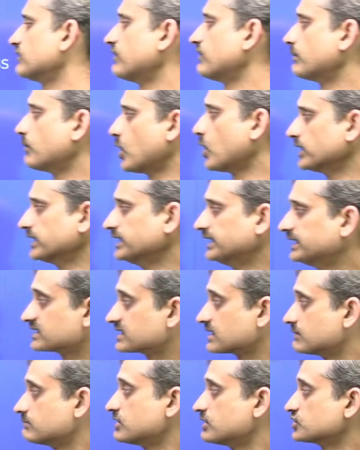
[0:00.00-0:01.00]
a body. It is the
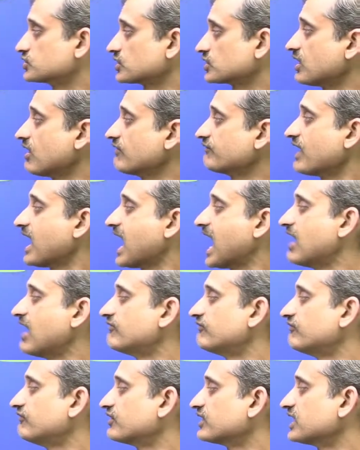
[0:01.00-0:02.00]
measure of
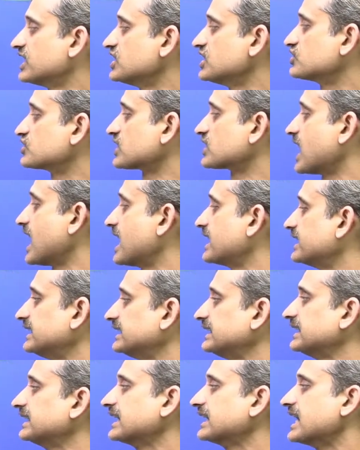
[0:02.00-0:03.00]
average
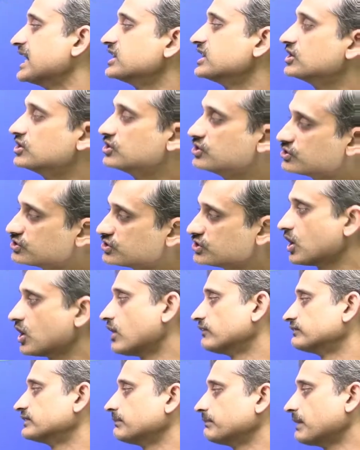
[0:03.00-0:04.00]
kinetic energy of
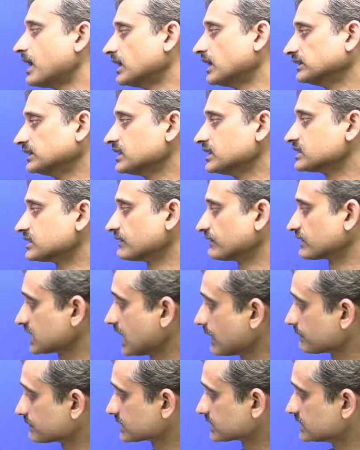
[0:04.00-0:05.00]
the particles of a
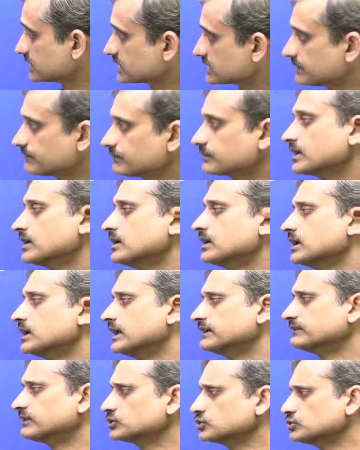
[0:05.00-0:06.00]
substance. If
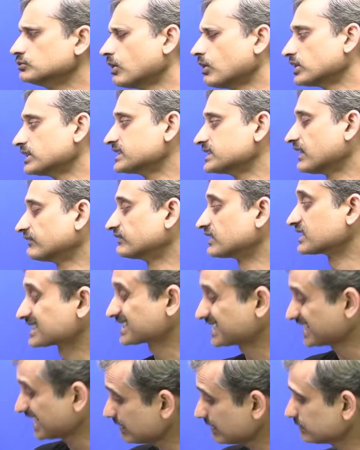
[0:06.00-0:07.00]
the two bodies have the
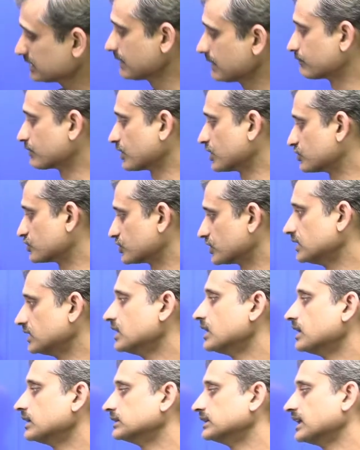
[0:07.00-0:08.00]
same temperature,
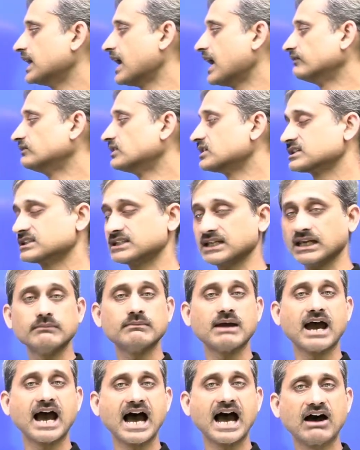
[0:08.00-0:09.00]
they have the same
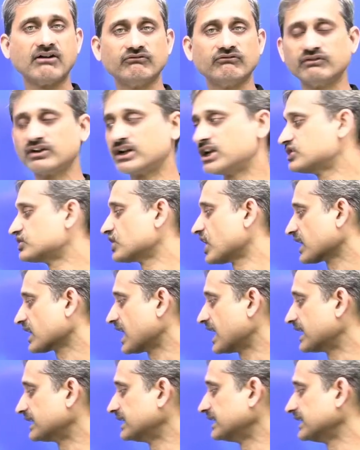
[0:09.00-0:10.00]
average
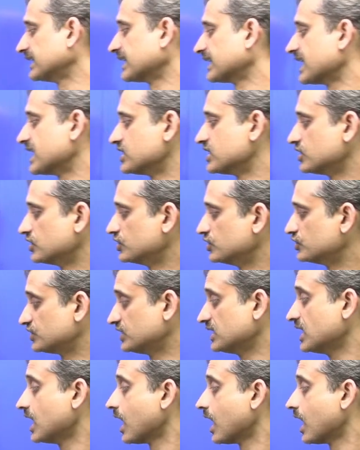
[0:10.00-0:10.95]
kinetic energy